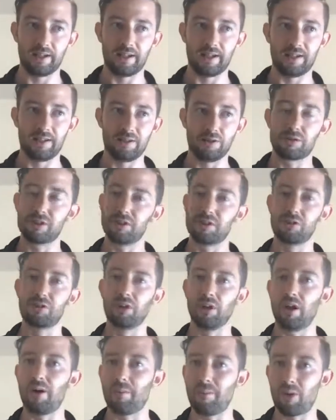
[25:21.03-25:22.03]
a
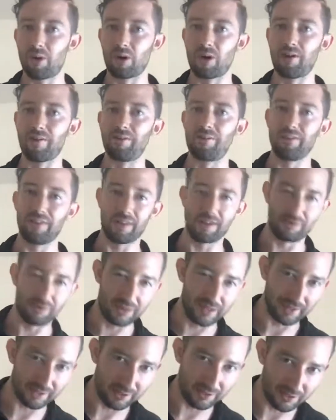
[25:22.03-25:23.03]
lot more of than you
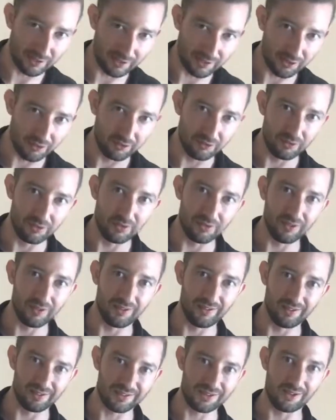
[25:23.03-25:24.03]
think you can do.
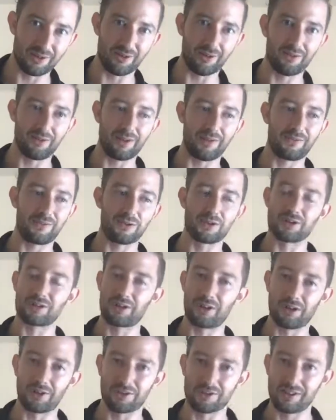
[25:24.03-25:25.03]
So if you just
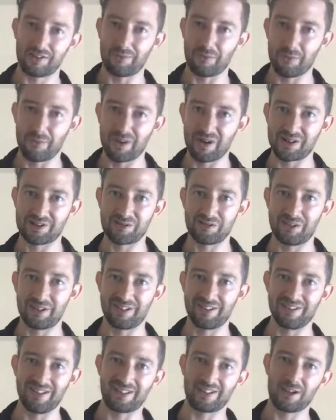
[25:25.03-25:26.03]
call yourself a bitch when
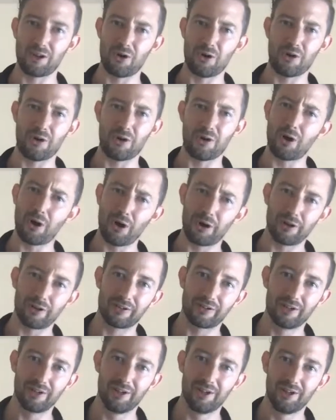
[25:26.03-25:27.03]
you're like, oh, I'm
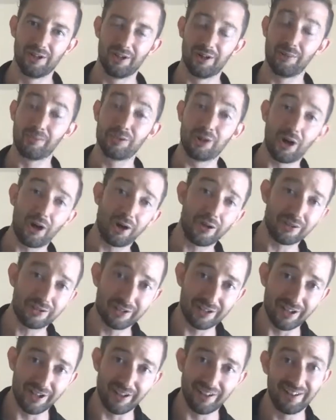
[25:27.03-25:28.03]
tired
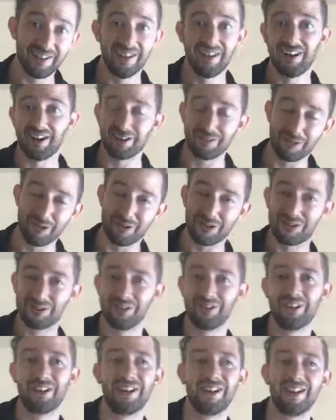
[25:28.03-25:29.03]
today, I don't want to
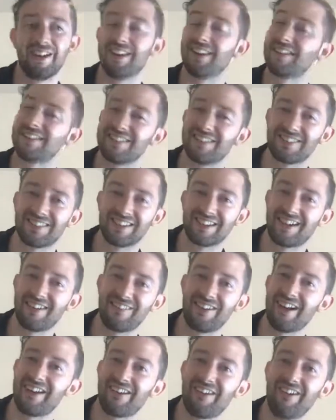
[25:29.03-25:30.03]
do it. And that's something I've
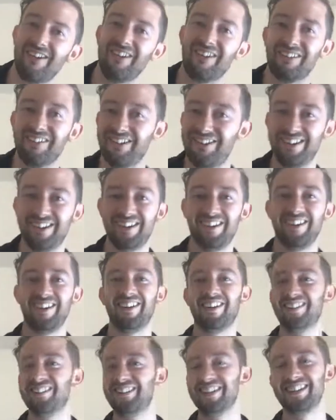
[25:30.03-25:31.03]
had
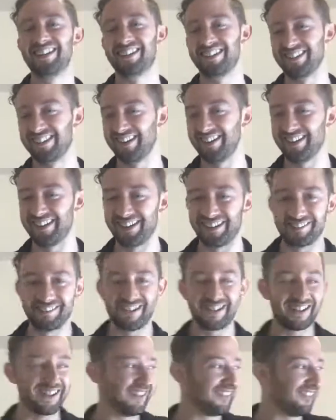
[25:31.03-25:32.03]
all week. I like
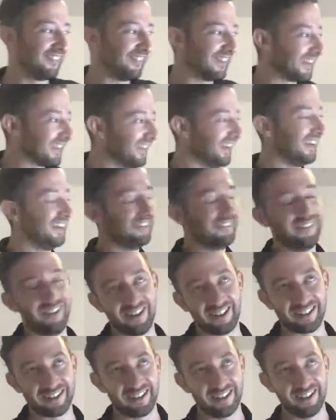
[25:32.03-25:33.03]
wake up, I'm like,
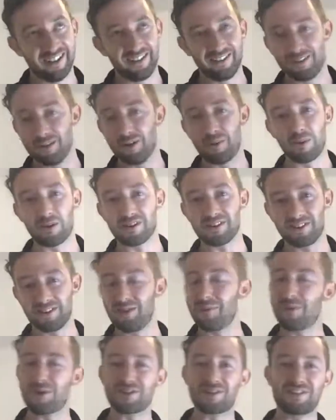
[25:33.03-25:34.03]
fuck, no
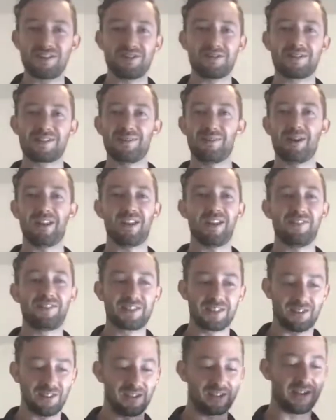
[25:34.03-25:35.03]
more snooze in my life.
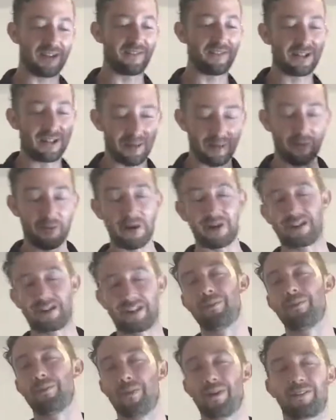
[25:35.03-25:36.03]
So like every time I wake
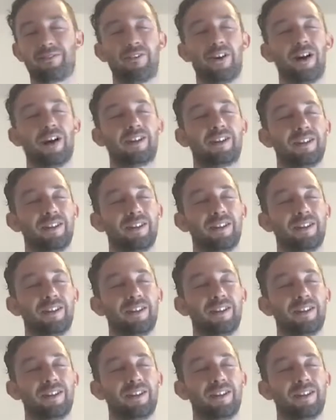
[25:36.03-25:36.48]
up, I'm like, fuck,